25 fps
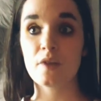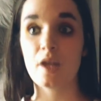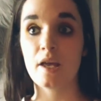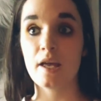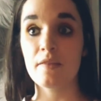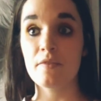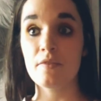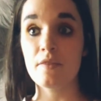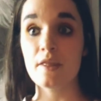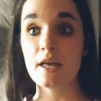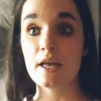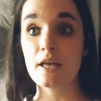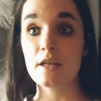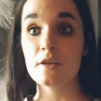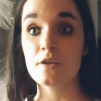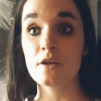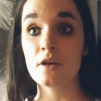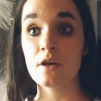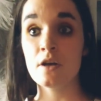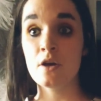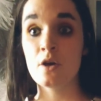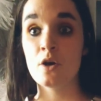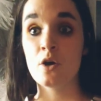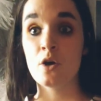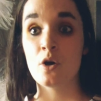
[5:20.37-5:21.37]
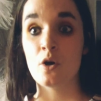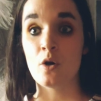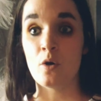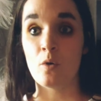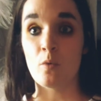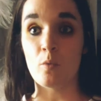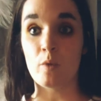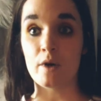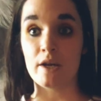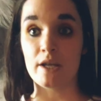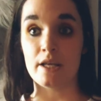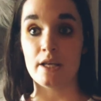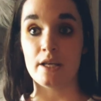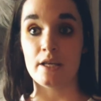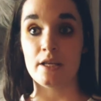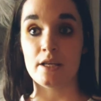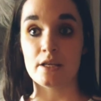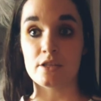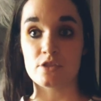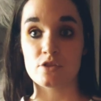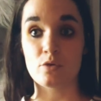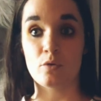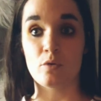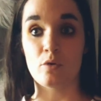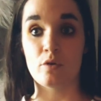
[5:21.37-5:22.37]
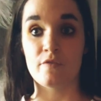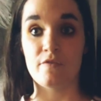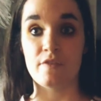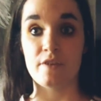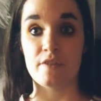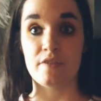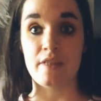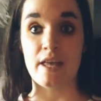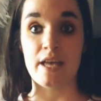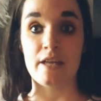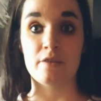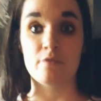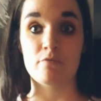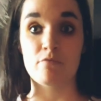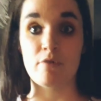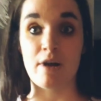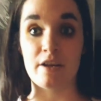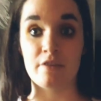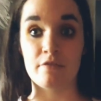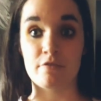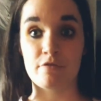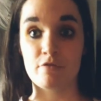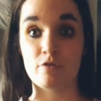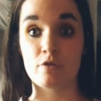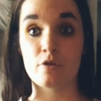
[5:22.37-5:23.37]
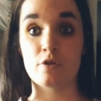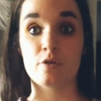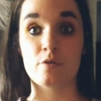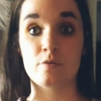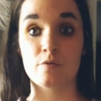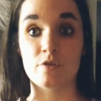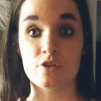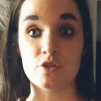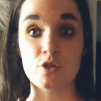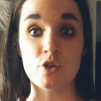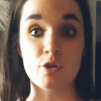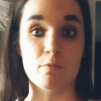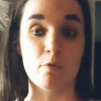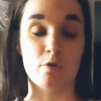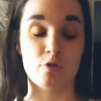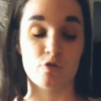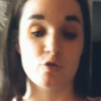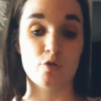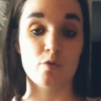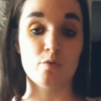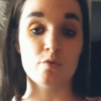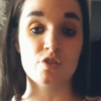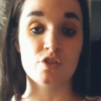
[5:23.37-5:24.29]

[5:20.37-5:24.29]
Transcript: And then we sort of then ran through the 2 modules.